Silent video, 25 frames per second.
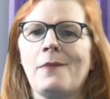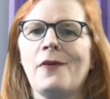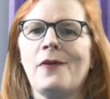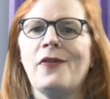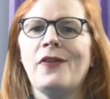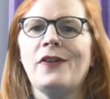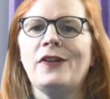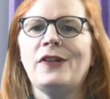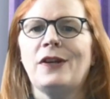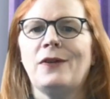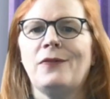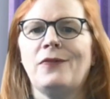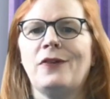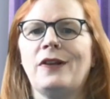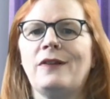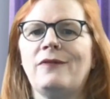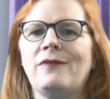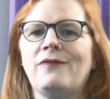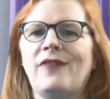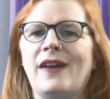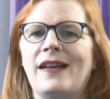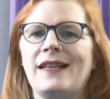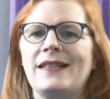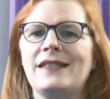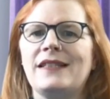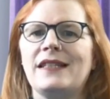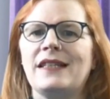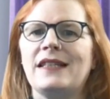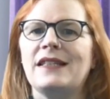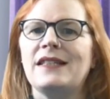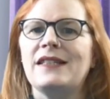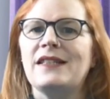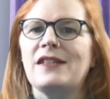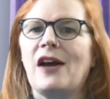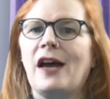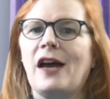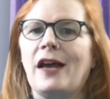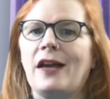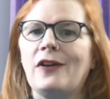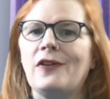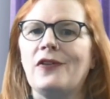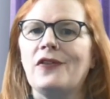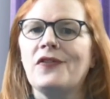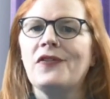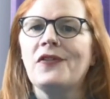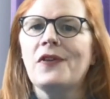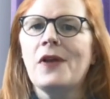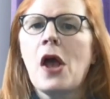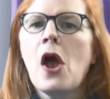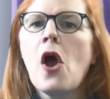of the different investing
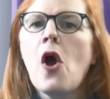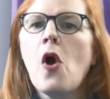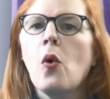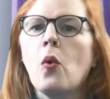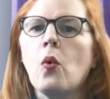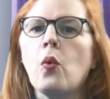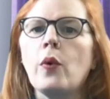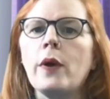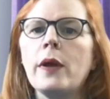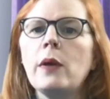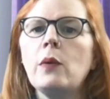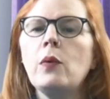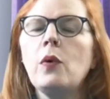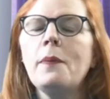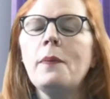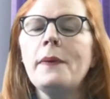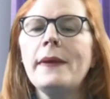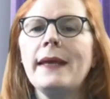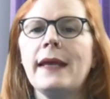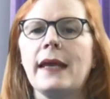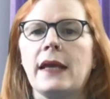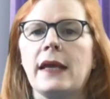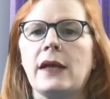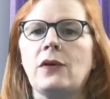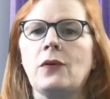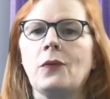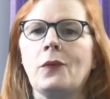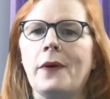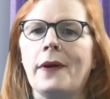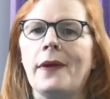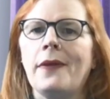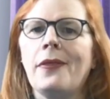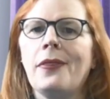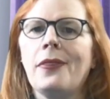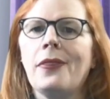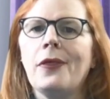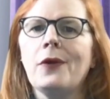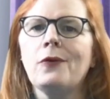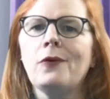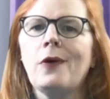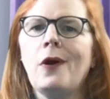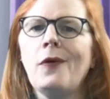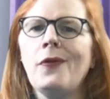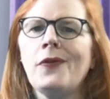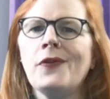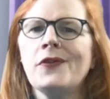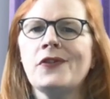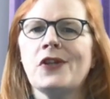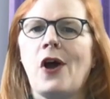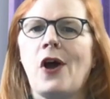styles. We will begin with the
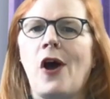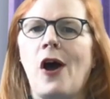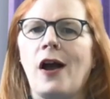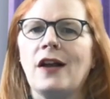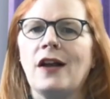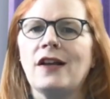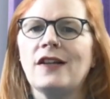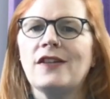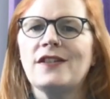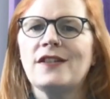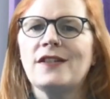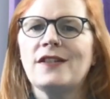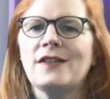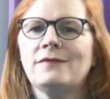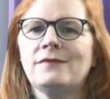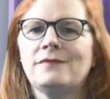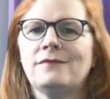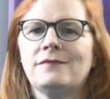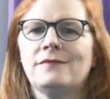growth stocks.